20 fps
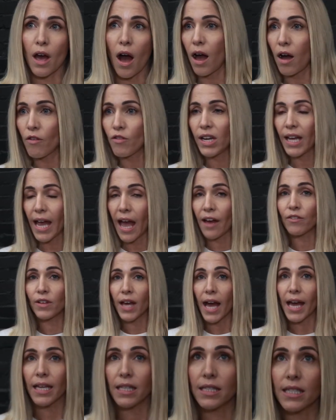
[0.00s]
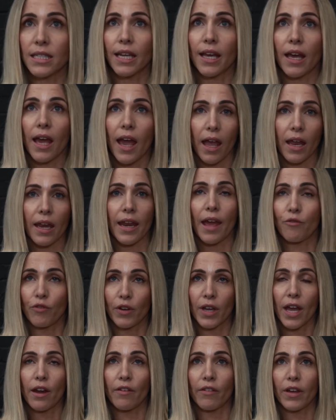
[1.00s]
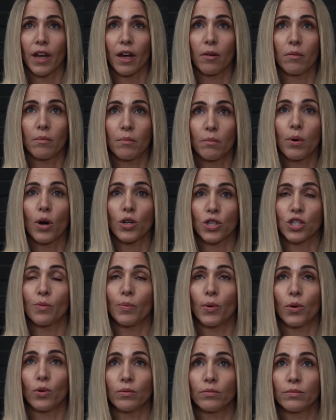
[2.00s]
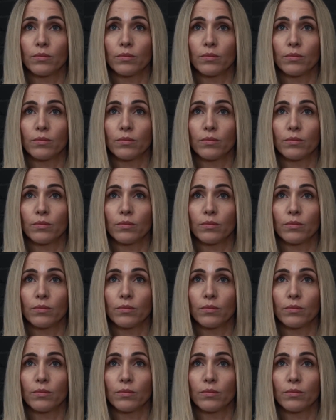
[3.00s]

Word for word: I really have gained in every area possible.